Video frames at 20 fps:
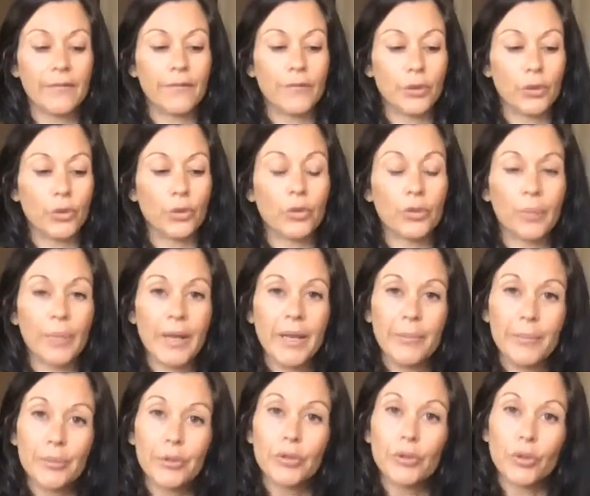for all
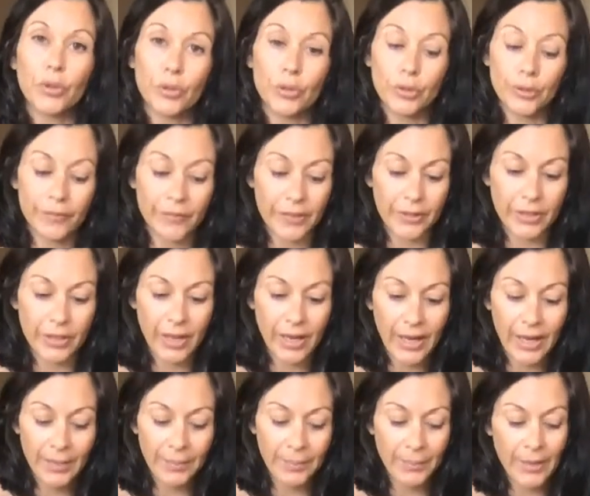people all of the
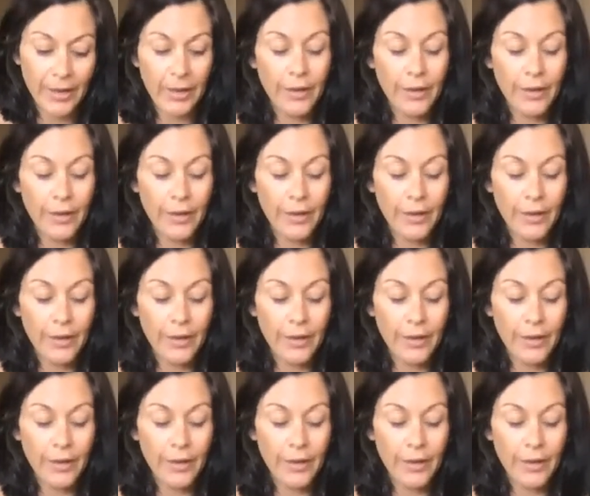time.